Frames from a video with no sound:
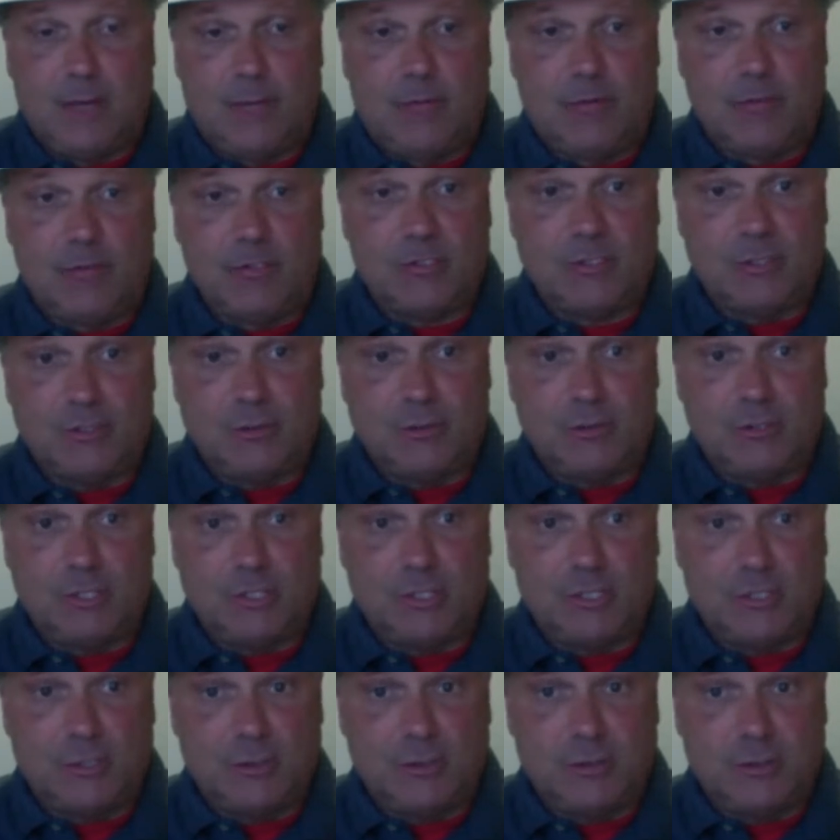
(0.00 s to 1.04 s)
person who's
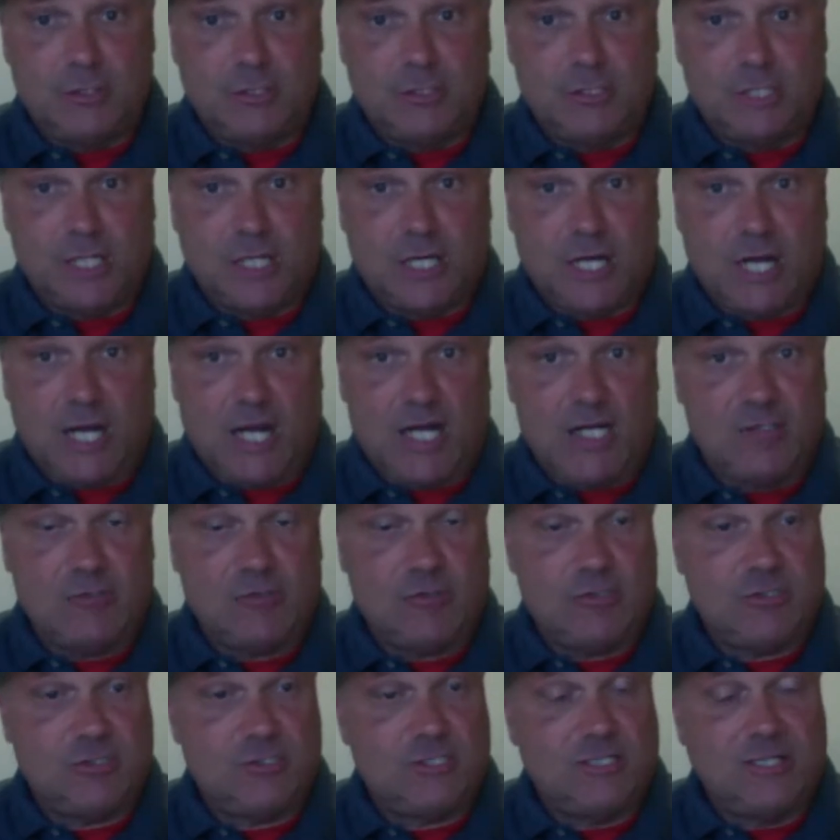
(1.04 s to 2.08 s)
a
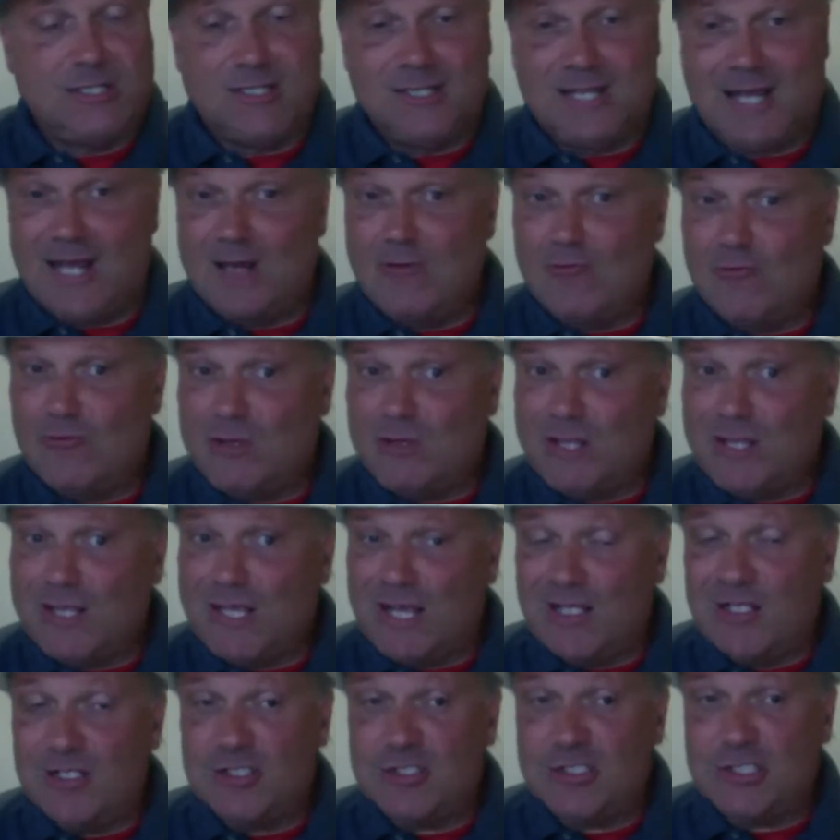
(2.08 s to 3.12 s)
psychiatrist not really
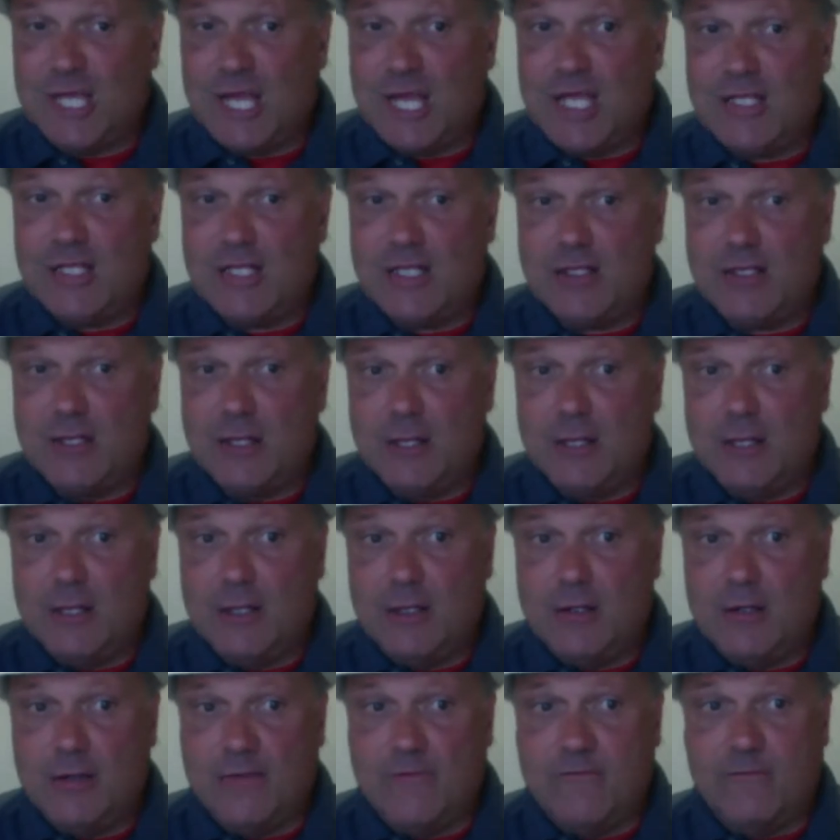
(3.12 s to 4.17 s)
understanding
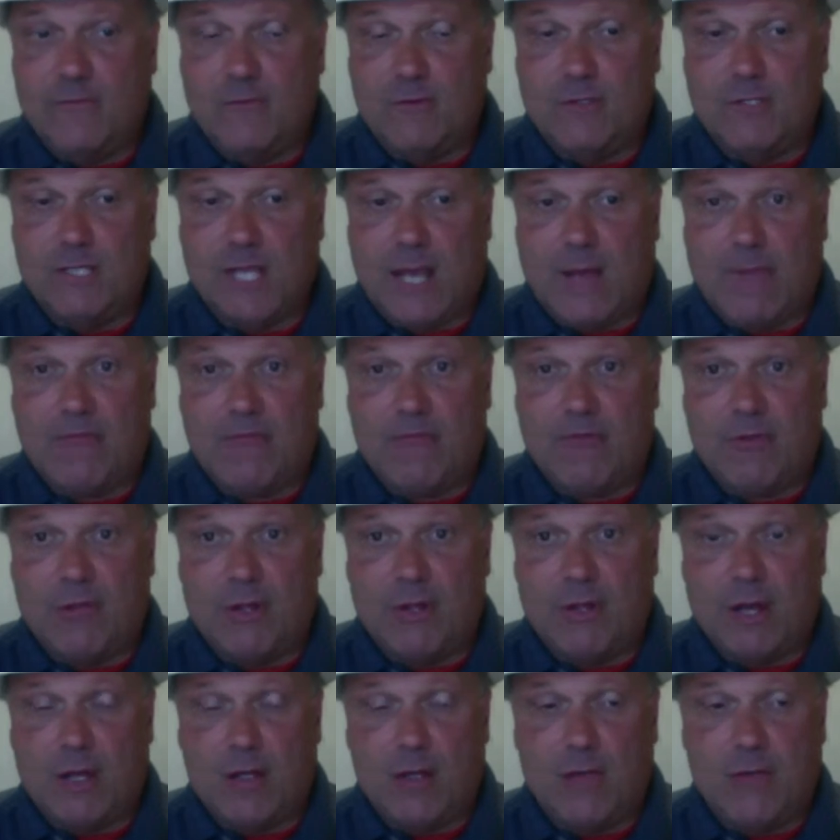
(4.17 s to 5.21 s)
the full depths
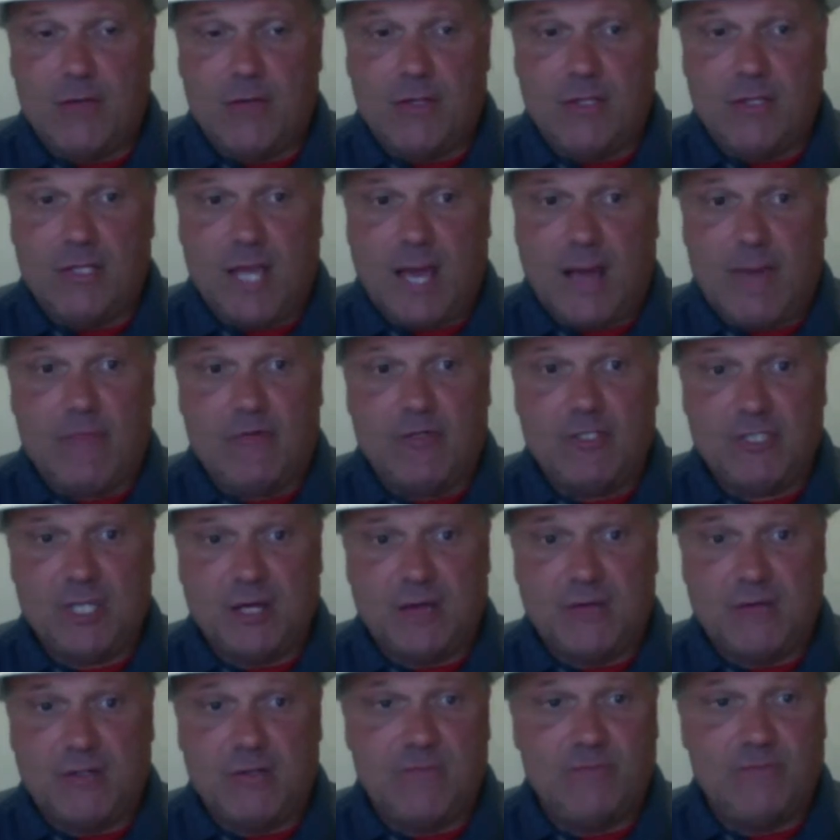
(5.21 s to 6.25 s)

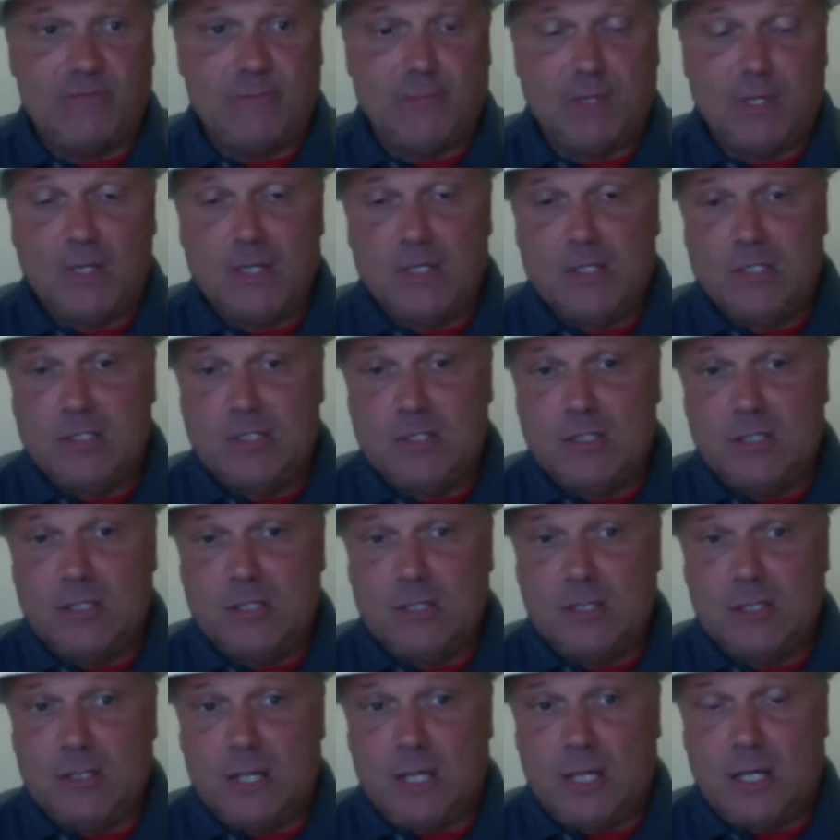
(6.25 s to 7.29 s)
of it.
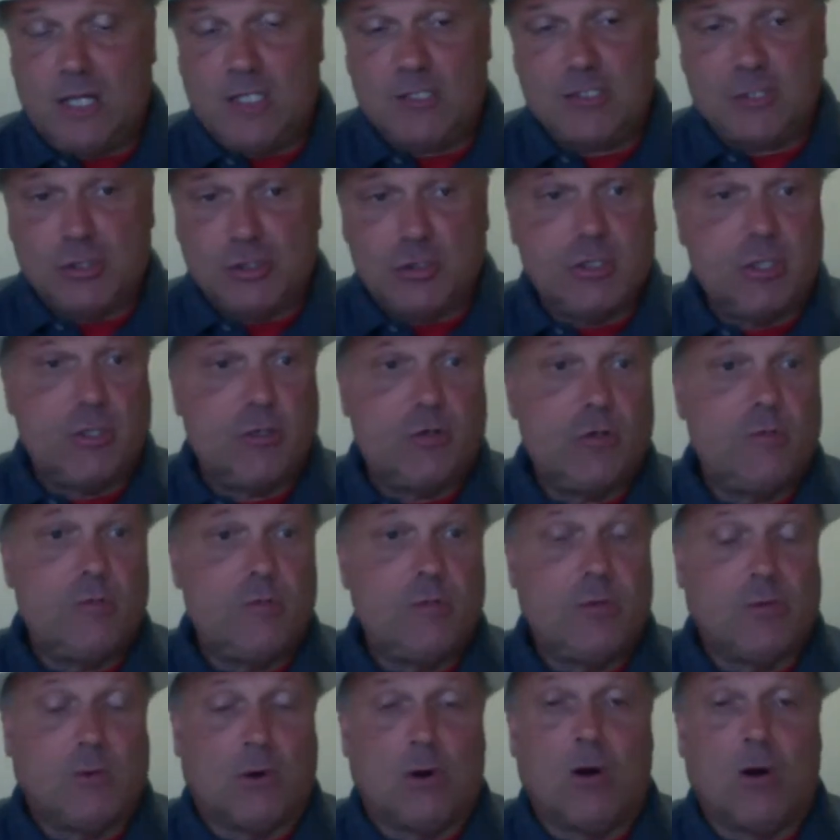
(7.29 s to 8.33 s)
And I certainly could
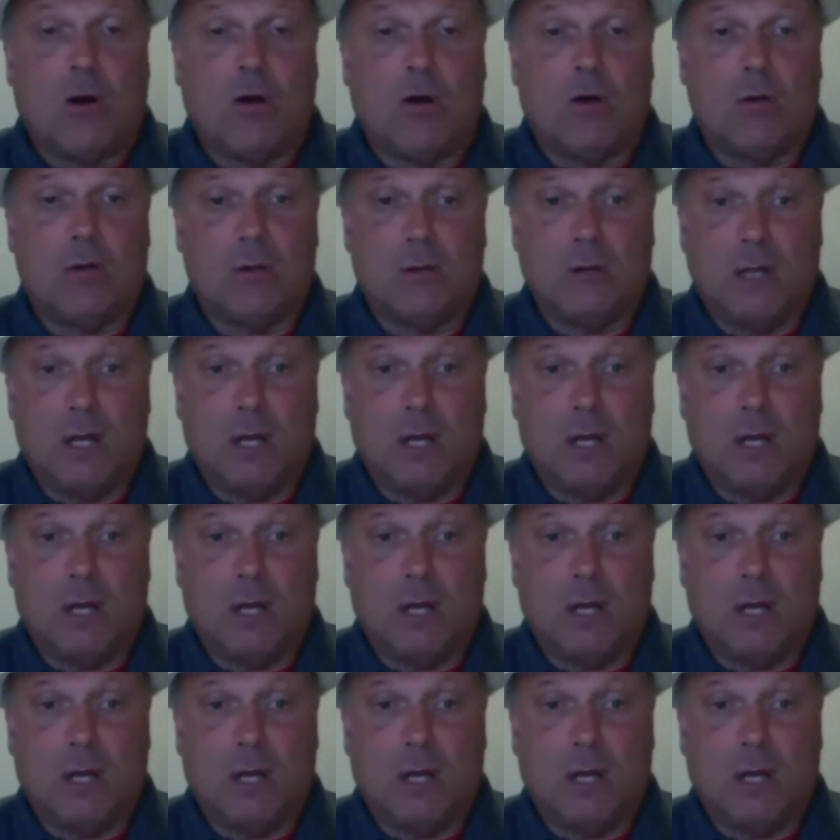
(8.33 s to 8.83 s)
be wrong.